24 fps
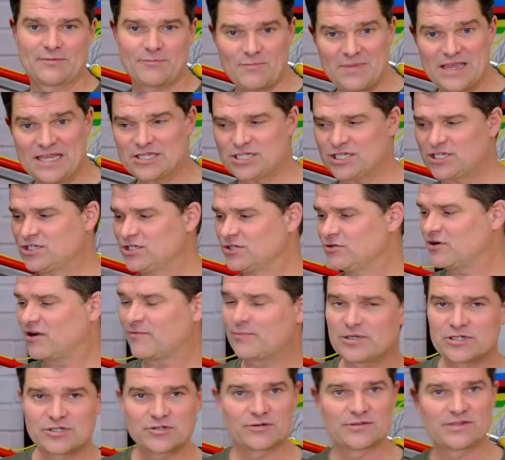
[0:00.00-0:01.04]
me to do,
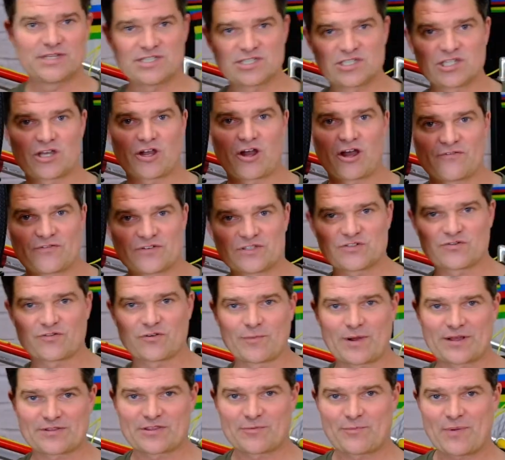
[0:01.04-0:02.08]
I've been doing these in the office for
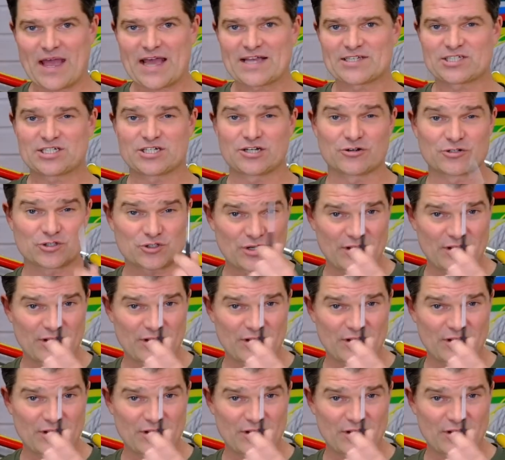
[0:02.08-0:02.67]
about the past year,